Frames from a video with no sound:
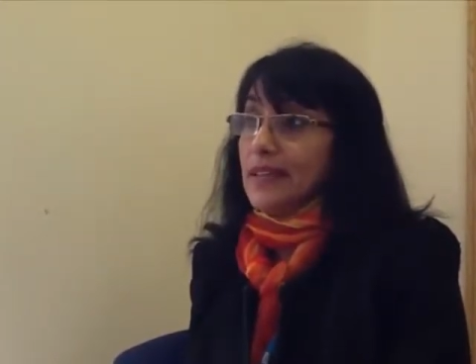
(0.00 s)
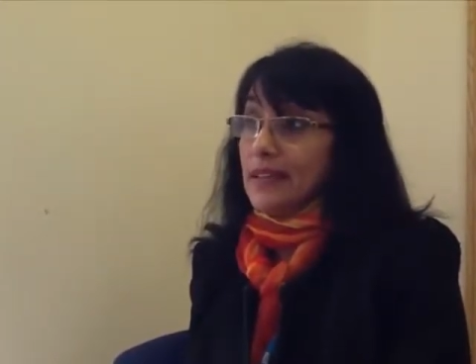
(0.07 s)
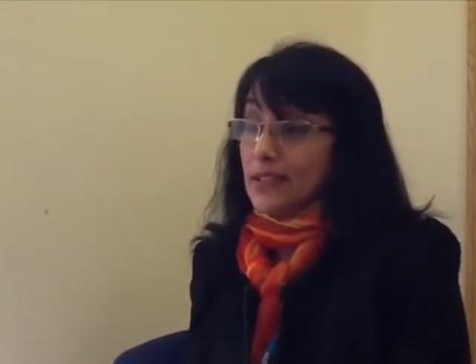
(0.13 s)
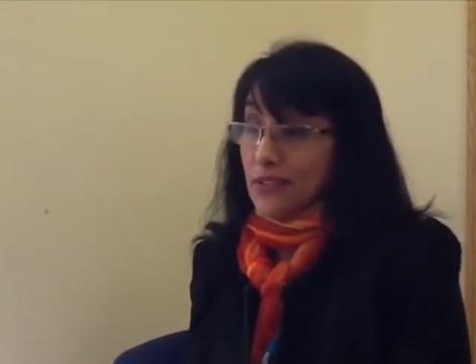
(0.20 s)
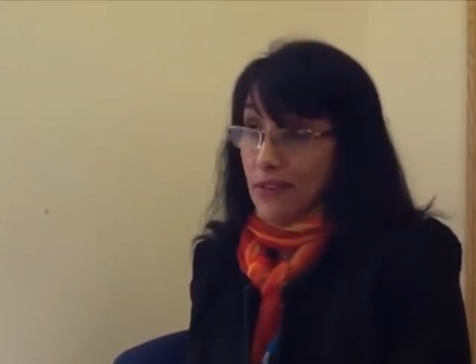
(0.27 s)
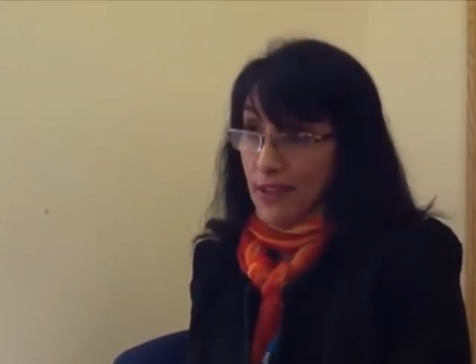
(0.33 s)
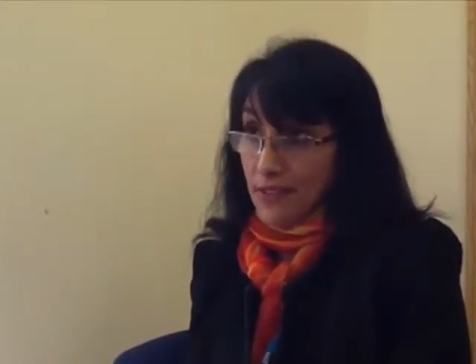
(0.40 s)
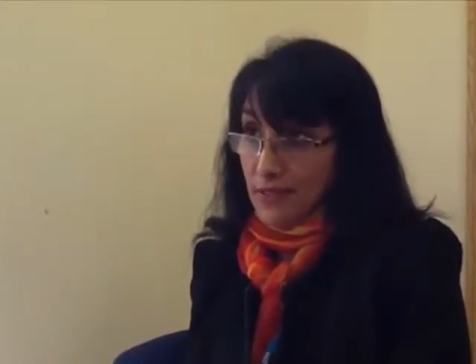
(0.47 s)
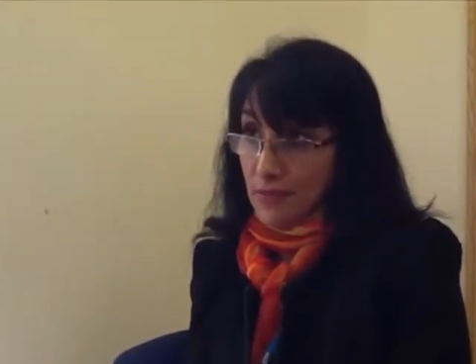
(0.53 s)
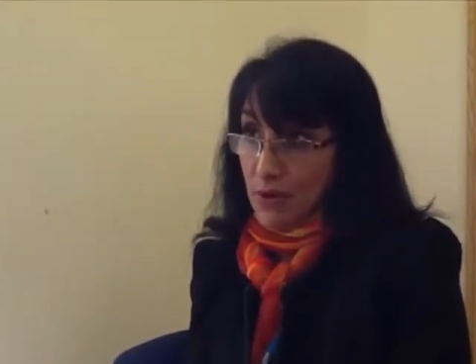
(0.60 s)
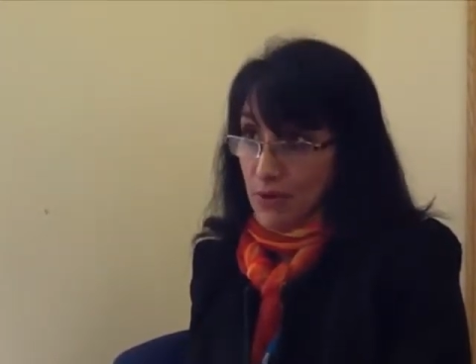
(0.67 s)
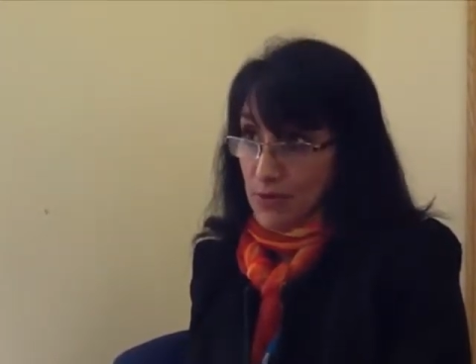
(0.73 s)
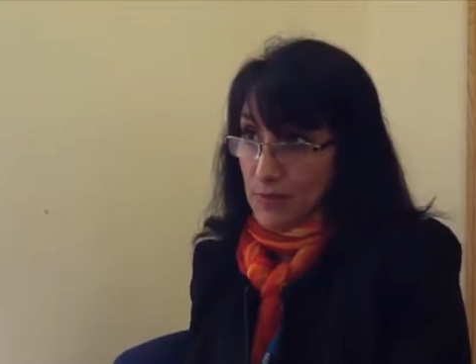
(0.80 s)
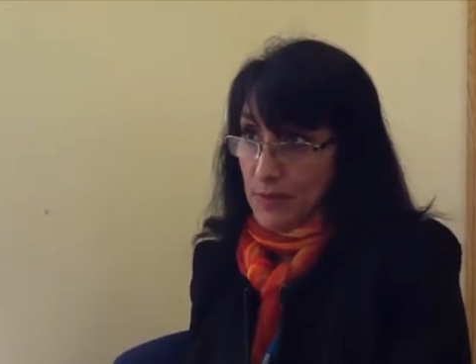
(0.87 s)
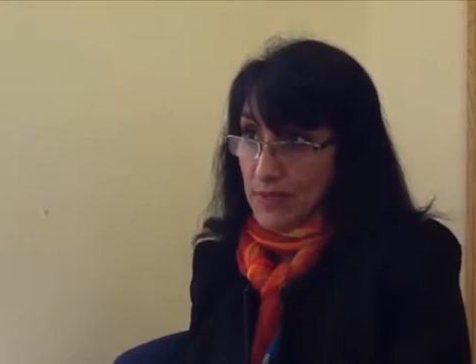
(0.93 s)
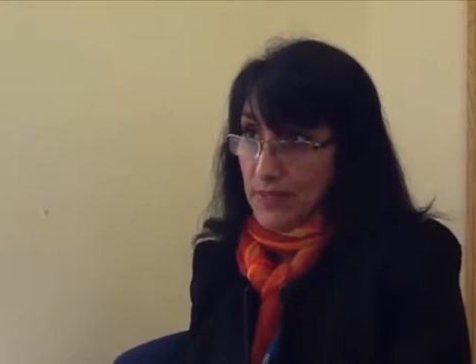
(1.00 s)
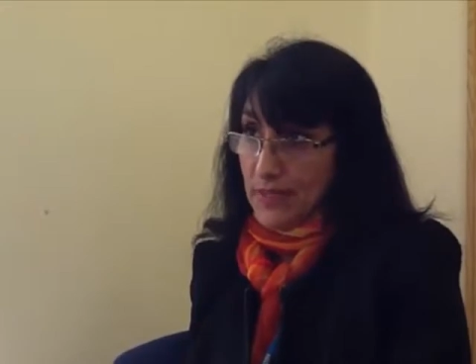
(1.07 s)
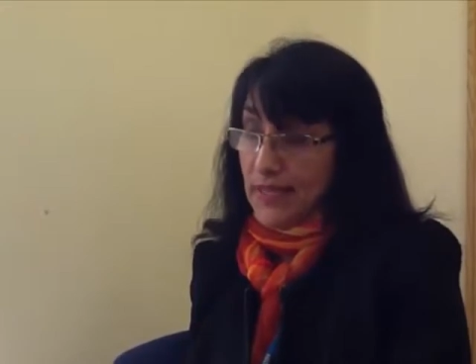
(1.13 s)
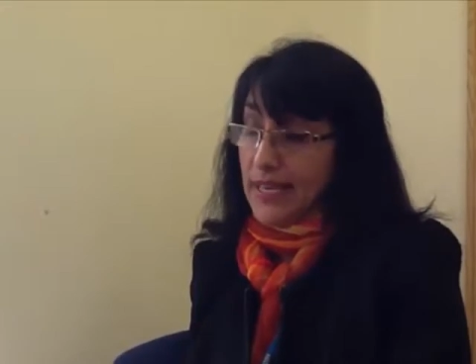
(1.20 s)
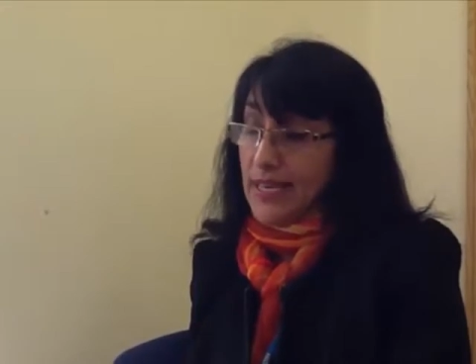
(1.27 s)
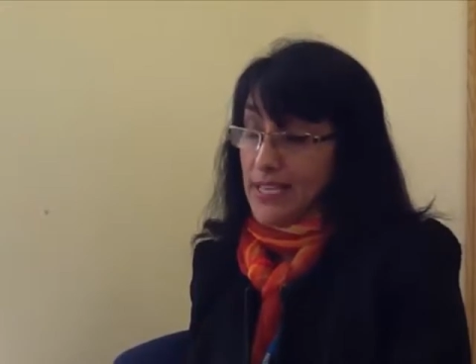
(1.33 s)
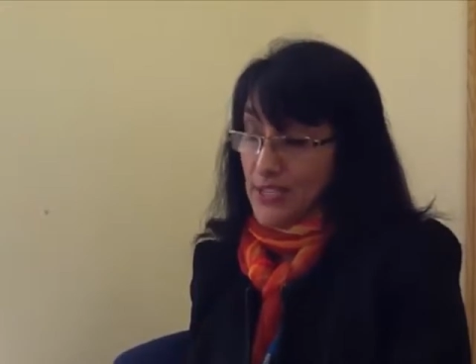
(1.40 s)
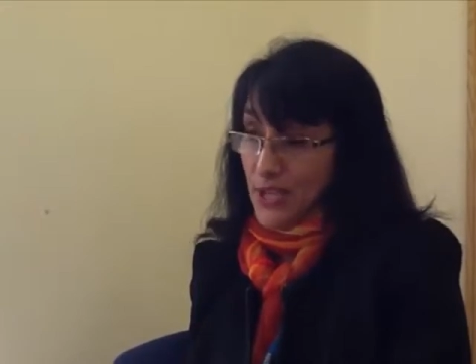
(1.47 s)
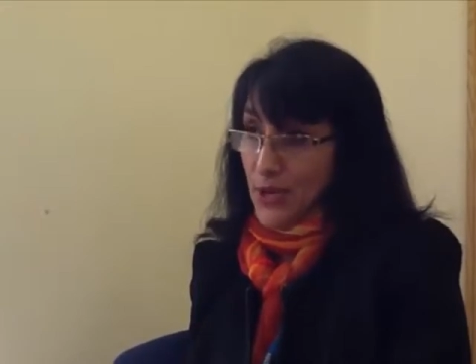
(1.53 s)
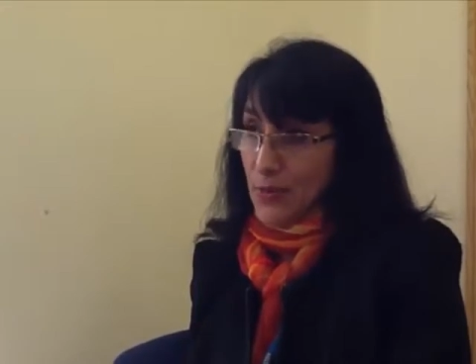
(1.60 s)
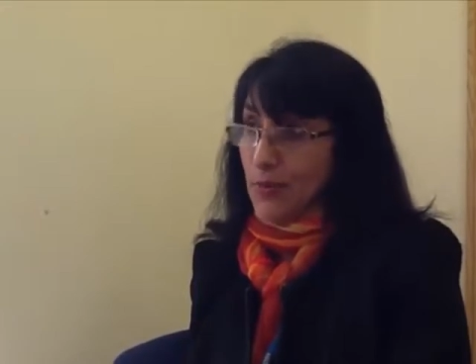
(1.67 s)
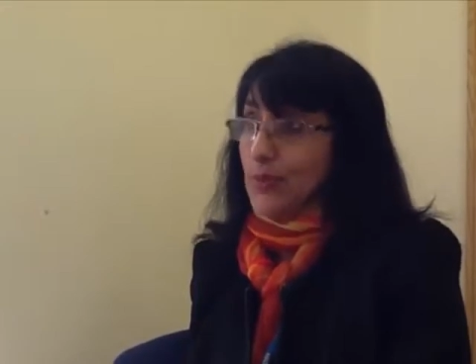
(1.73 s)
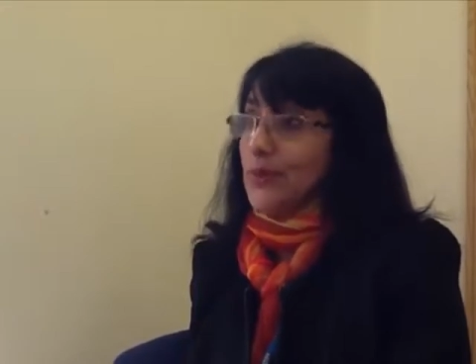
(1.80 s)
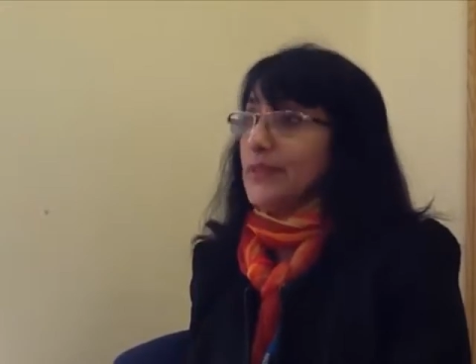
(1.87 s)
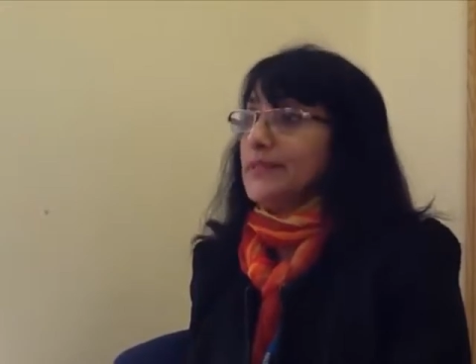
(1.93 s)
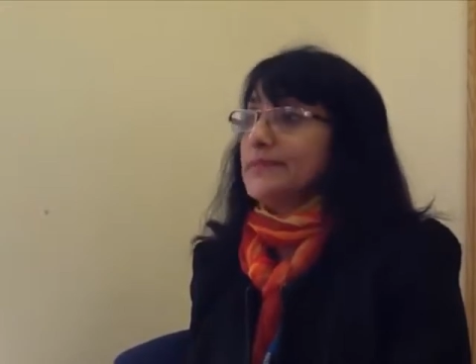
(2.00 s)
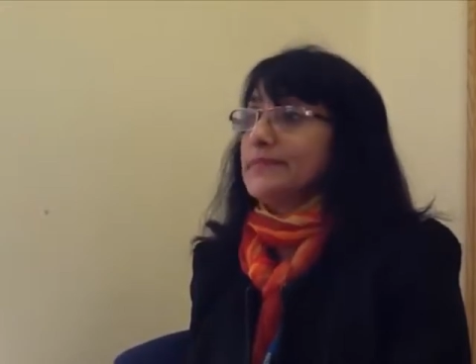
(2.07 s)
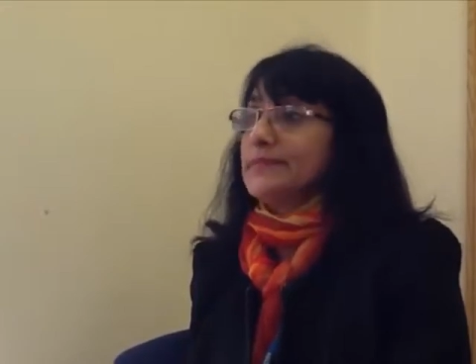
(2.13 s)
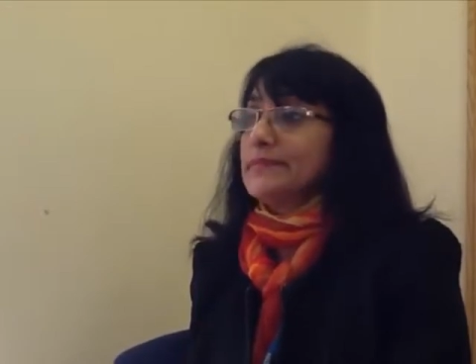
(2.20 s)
that Grantham Hospital is open